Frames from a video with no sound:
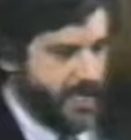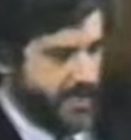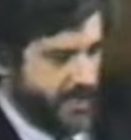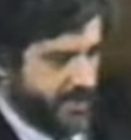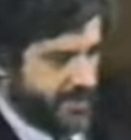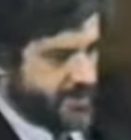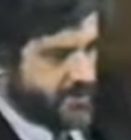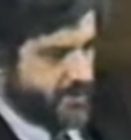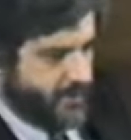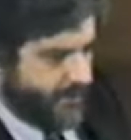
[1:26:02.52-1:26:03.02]

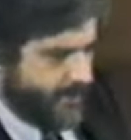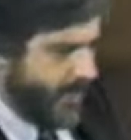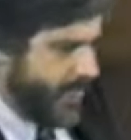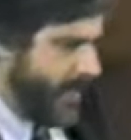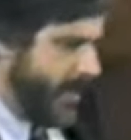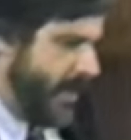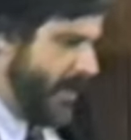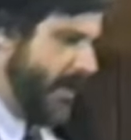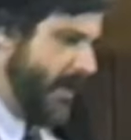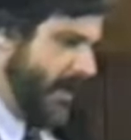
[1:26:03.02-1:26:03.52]
hit
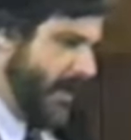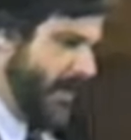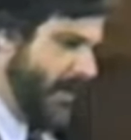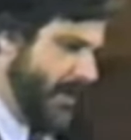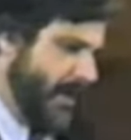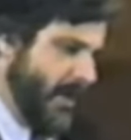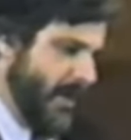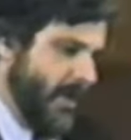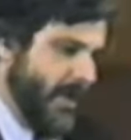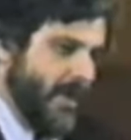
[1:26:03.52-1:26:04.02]

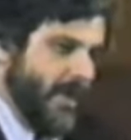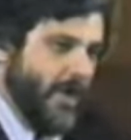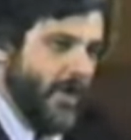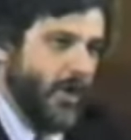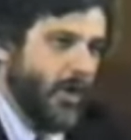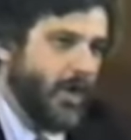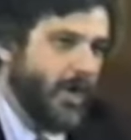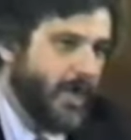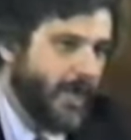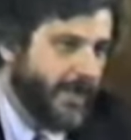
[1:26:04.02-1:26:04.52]

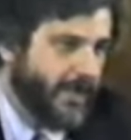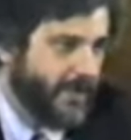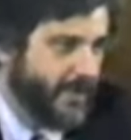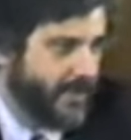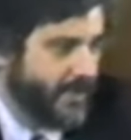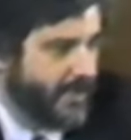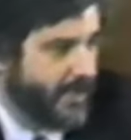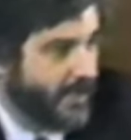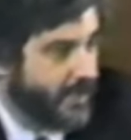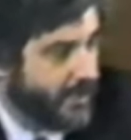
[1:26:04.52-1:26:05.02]
on,
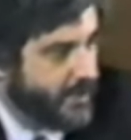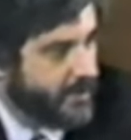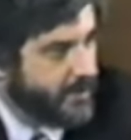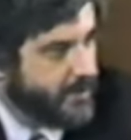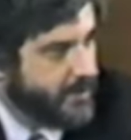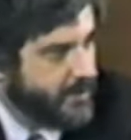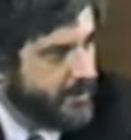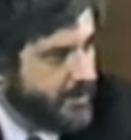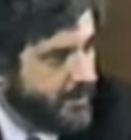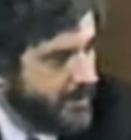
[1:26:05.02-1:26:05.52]
uh,
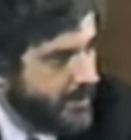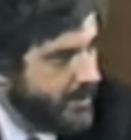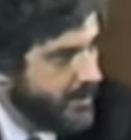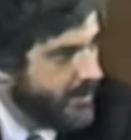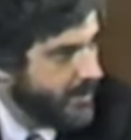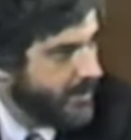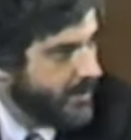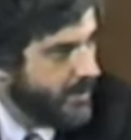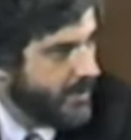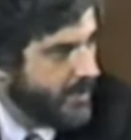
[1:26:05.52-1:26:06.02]

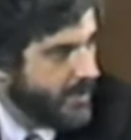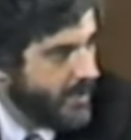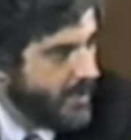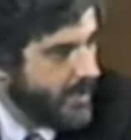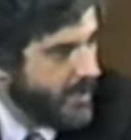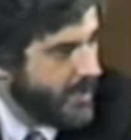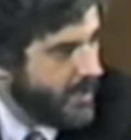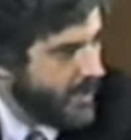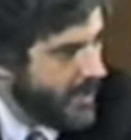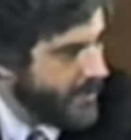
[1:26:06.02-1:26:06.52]

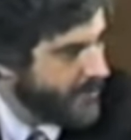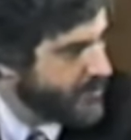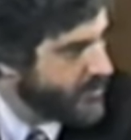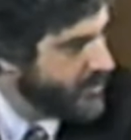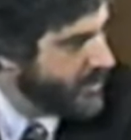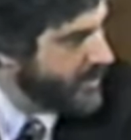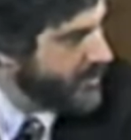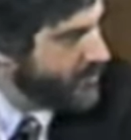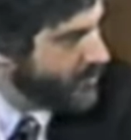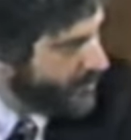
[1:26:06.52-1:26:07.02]
I'm
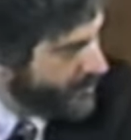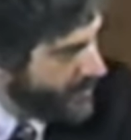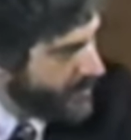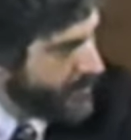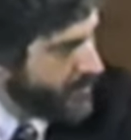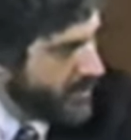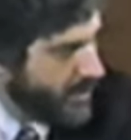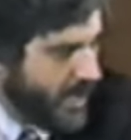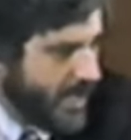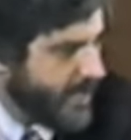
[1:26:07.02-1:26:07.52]
trying to
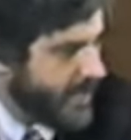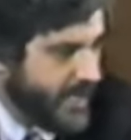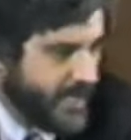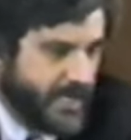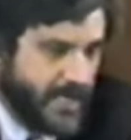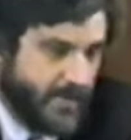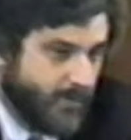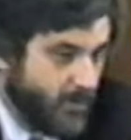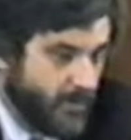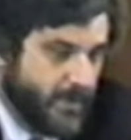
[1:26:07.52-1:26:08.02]
remember, I, I,
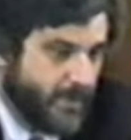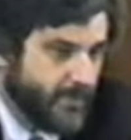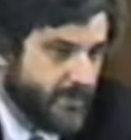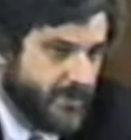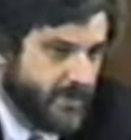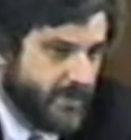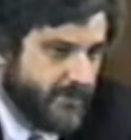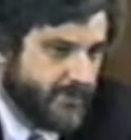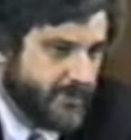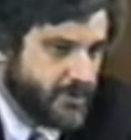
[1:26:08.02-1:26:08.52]
can't
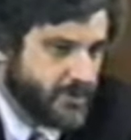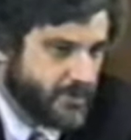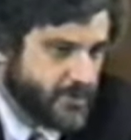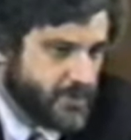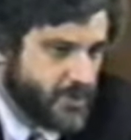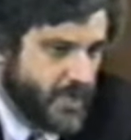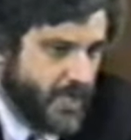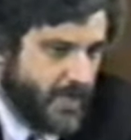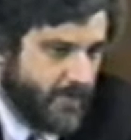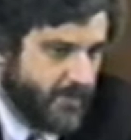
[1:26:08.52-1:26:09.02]
remember the
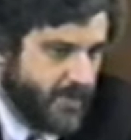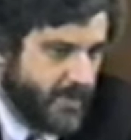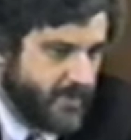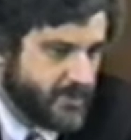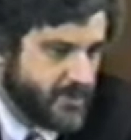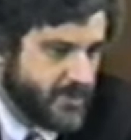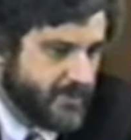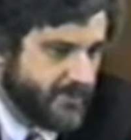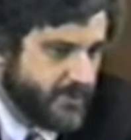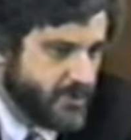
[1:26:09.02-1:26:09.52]
official's name, but he
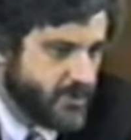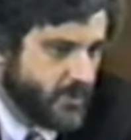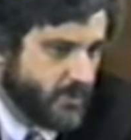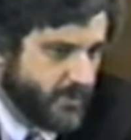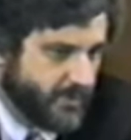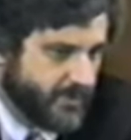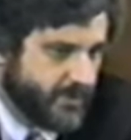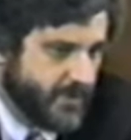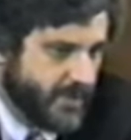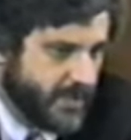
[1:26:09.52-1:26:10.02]
was an official
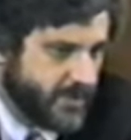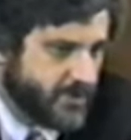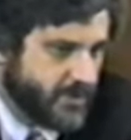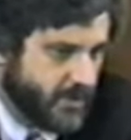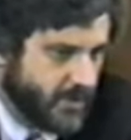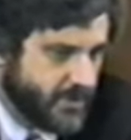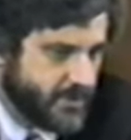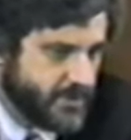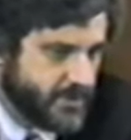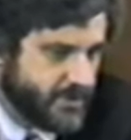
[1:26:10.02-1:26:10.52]
with the
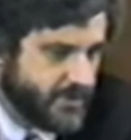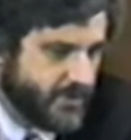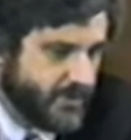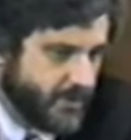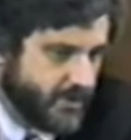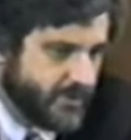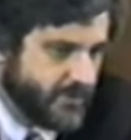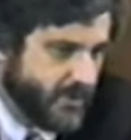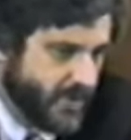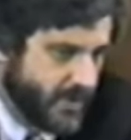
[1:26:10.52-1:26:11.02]
National Institute
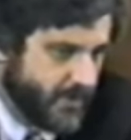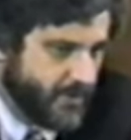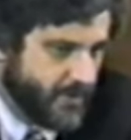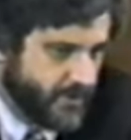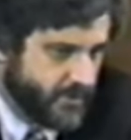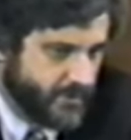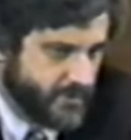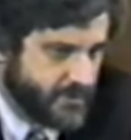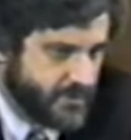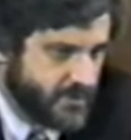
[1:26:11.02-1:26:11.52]
on Drug
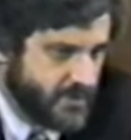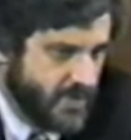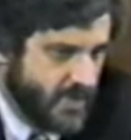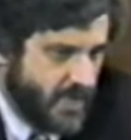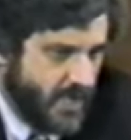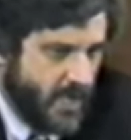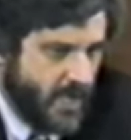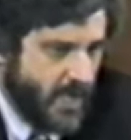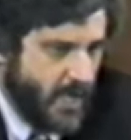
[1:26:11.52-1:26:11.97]
Abuse